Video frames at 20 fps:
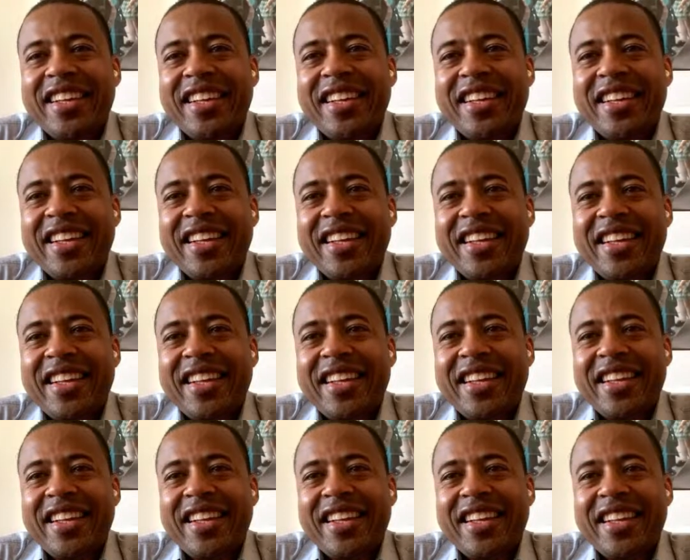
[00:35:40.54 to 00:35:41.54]

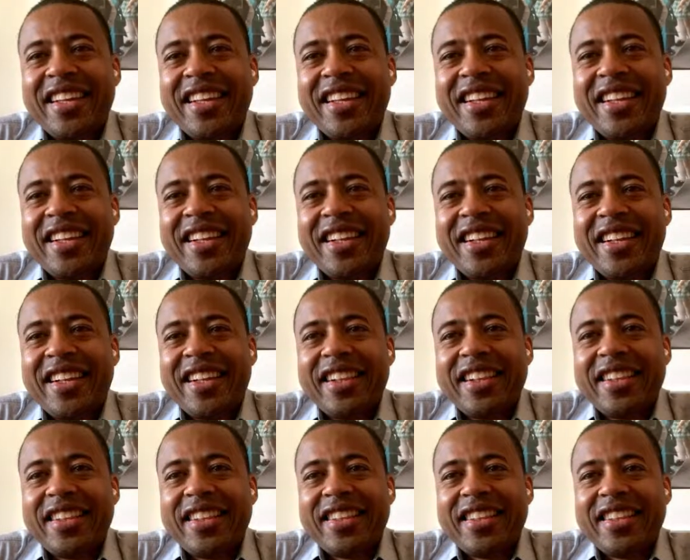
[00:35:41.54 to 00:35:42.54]

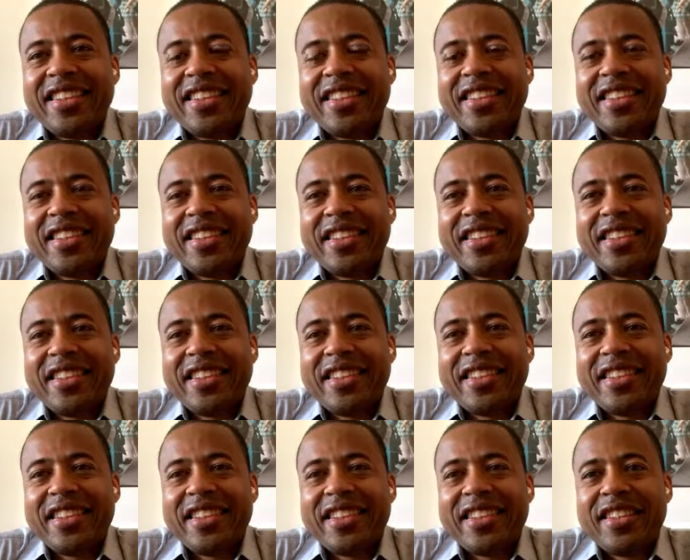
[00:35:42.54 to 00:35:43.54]

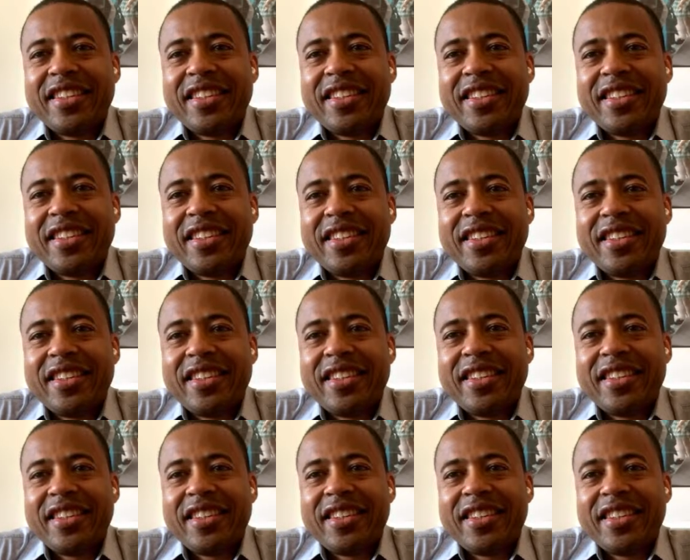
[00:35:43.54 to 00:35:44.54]

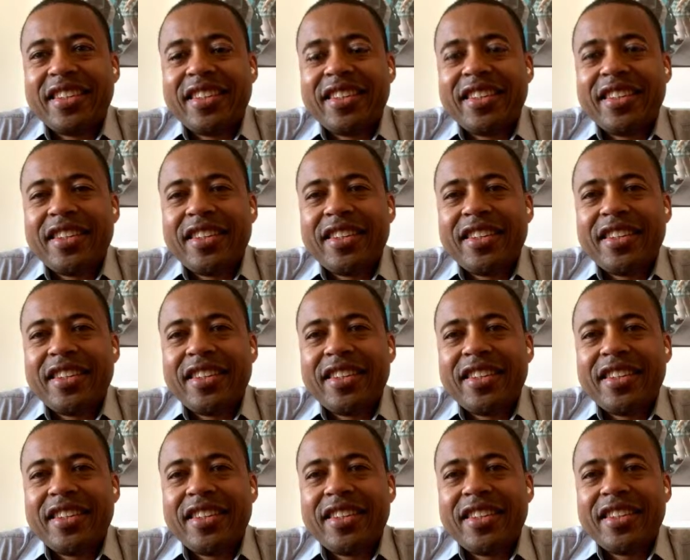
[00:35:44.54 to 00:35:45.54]

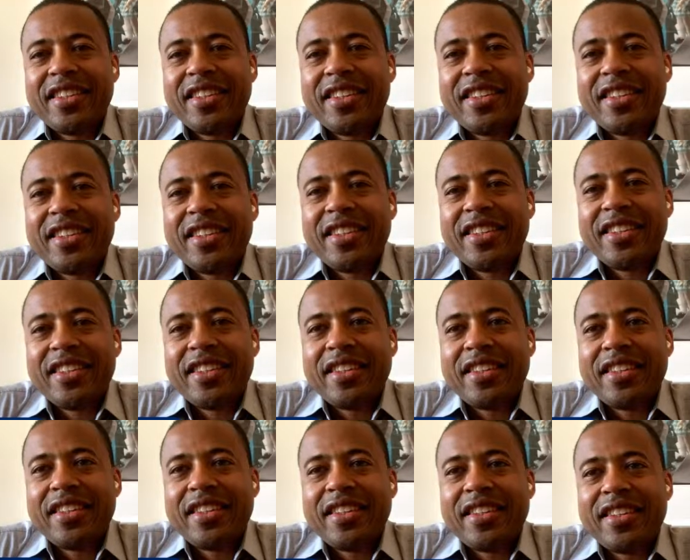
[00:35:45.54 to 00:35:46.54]

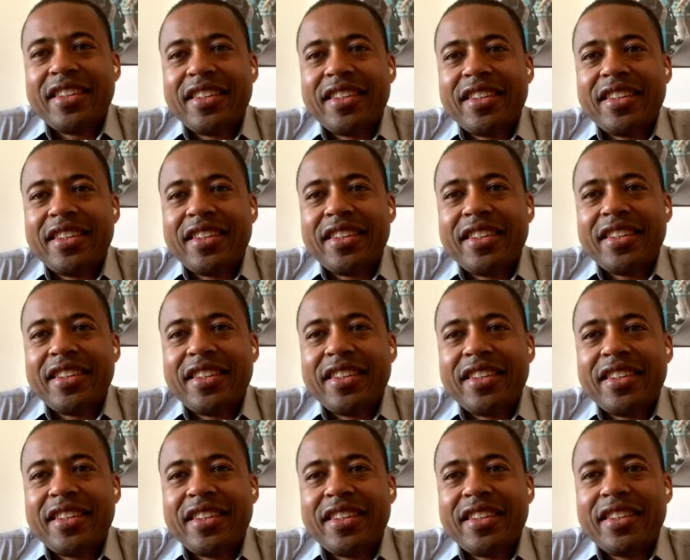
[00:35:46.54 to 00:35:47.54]

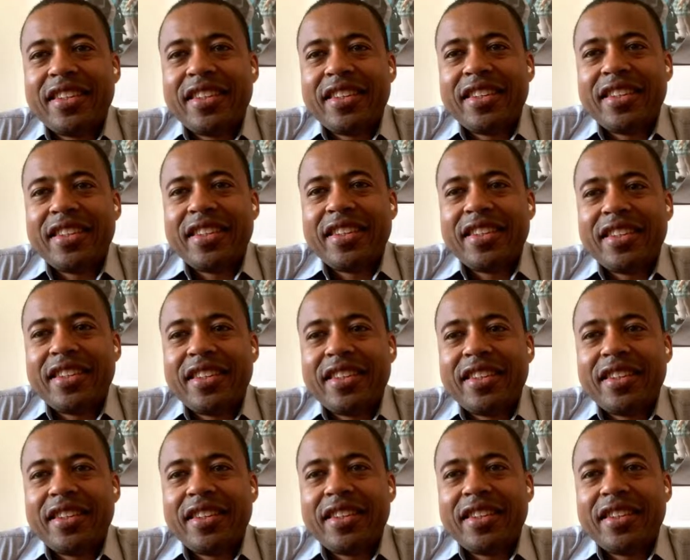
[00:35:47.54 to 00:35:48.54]
(not speaking)